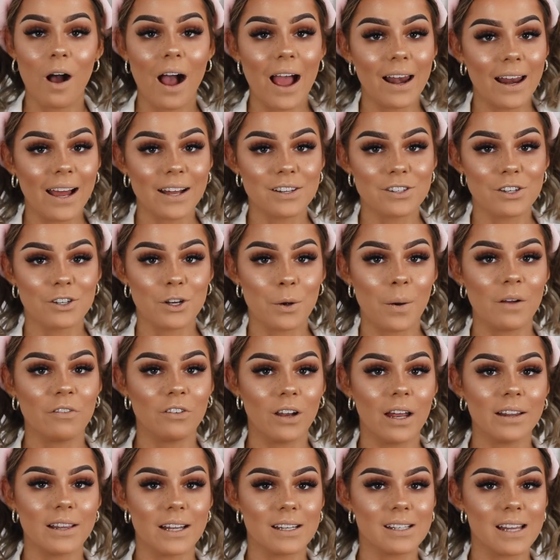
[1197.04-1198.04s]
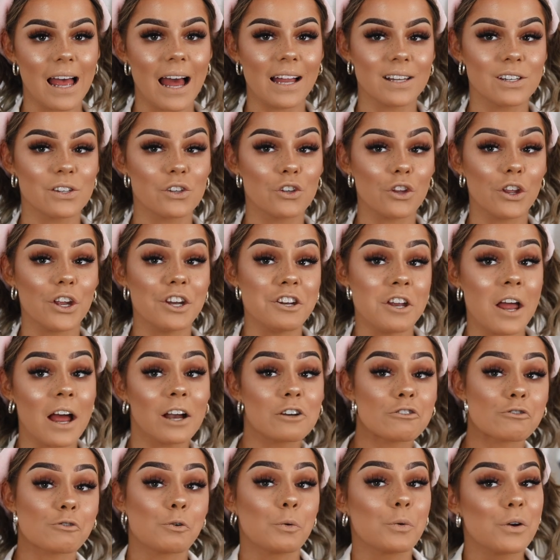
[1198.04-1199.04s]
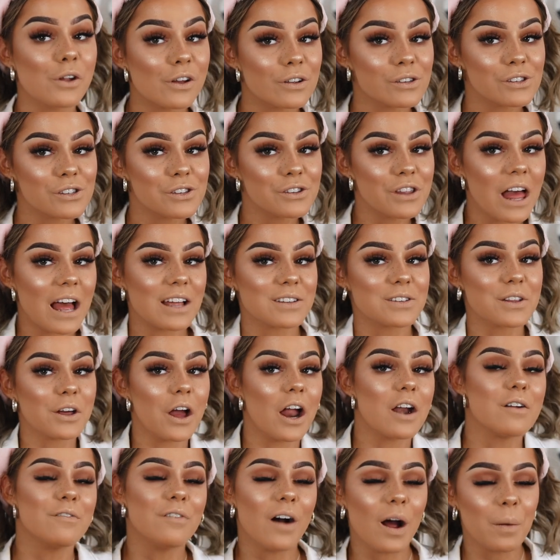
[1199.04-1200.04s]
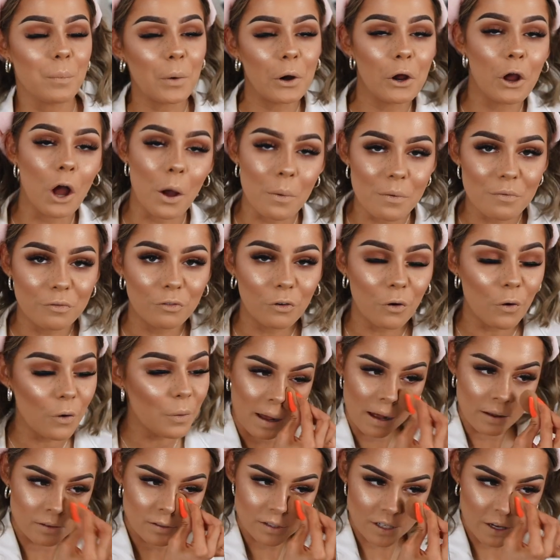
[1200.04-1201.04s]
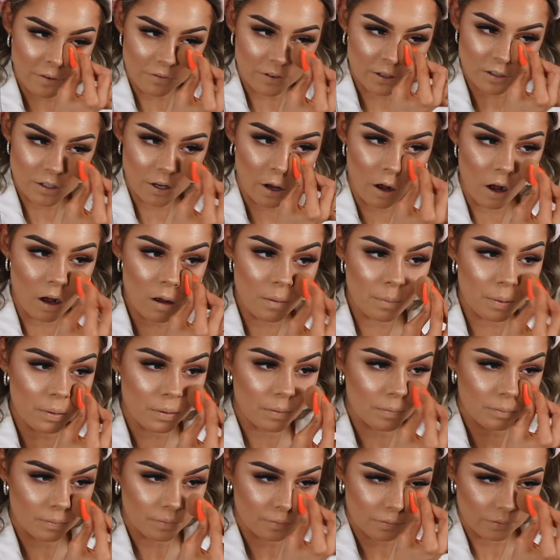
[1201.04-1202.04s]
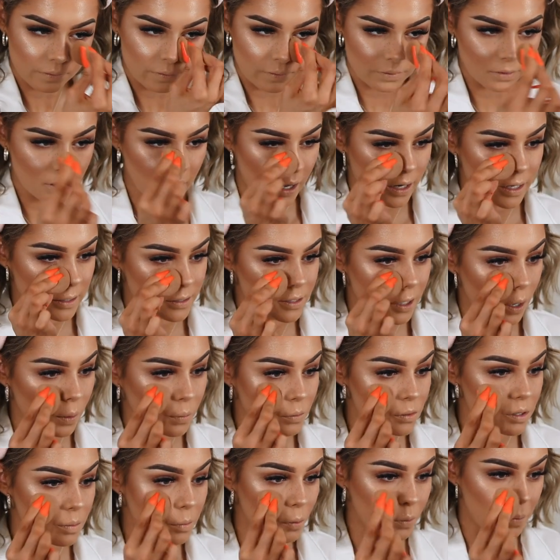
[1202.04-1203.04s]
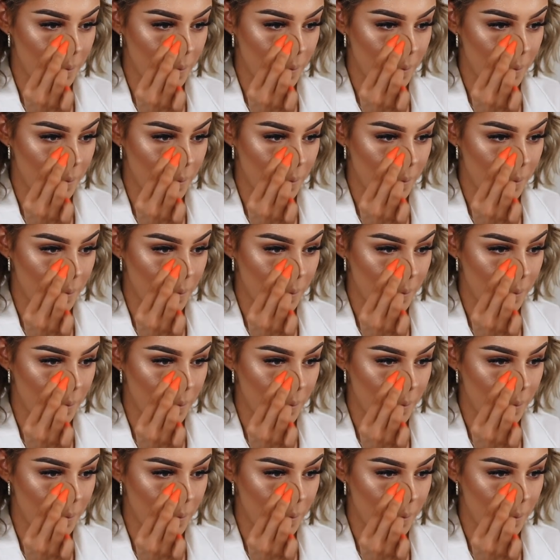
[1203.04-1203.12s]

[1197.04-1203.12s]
what I like to do, I feel like this adds to the naturalness. That's the kind of vibe we're going for. Pounce over the top, kind of dulls them